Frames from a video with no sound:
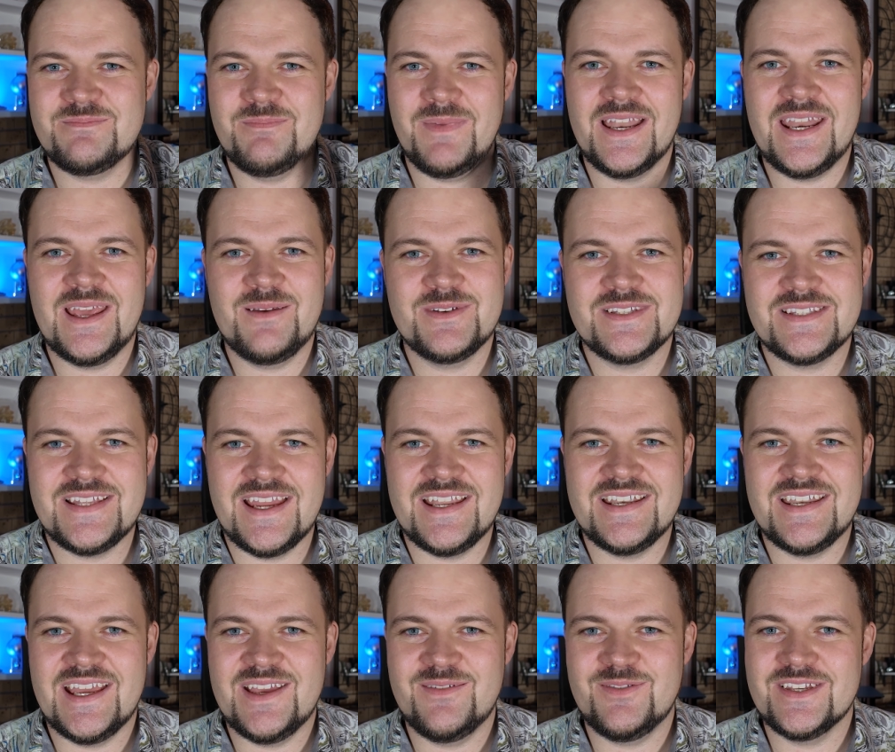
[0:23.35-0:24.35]
My name is
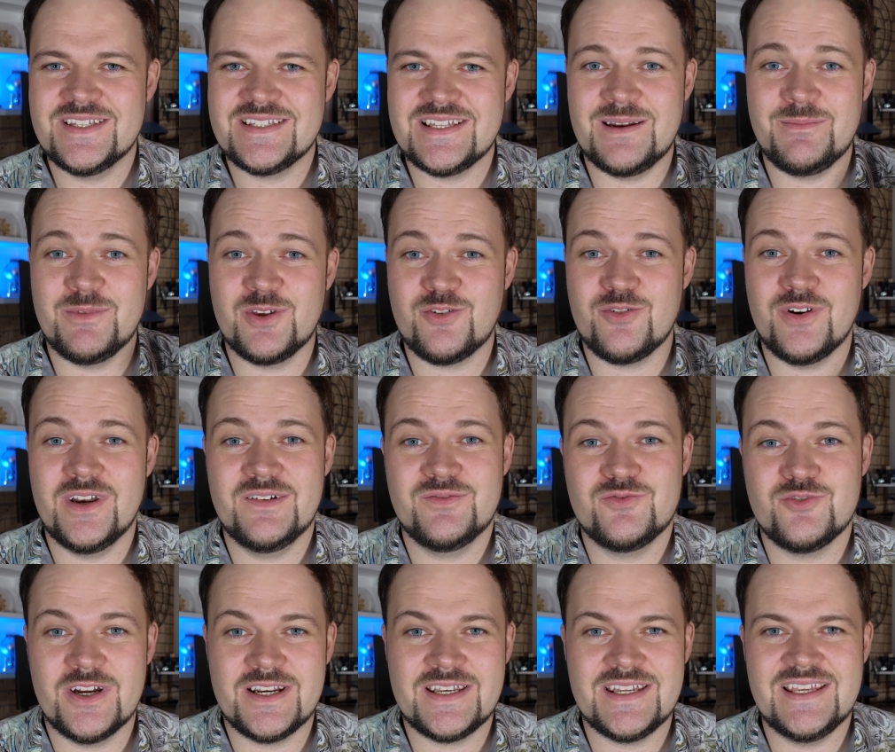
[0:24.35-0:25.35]
Dan Davis and I'm the creative
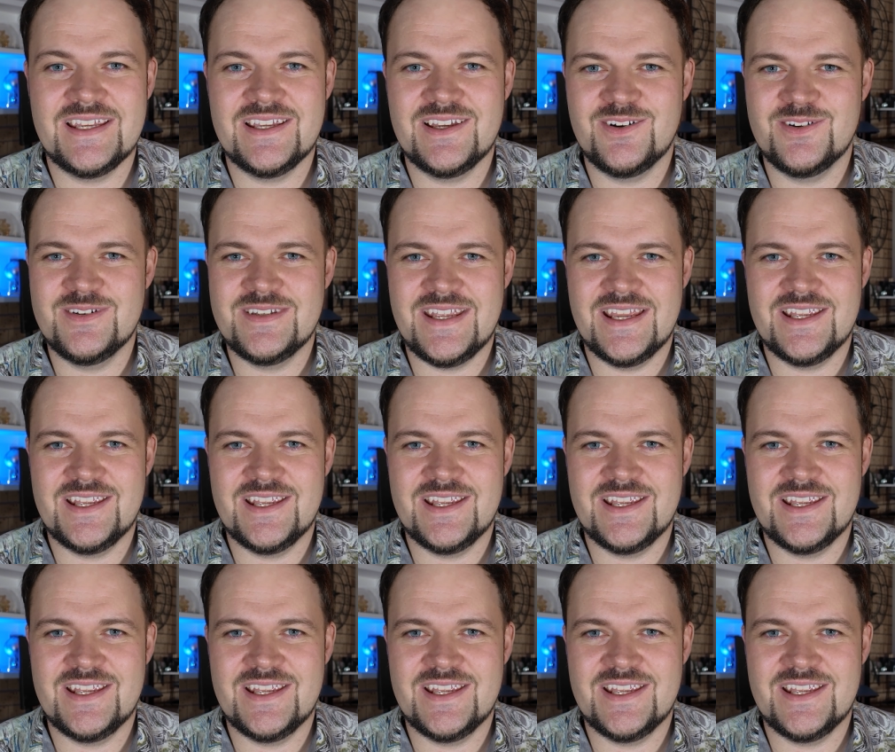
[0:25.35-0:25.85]
director here on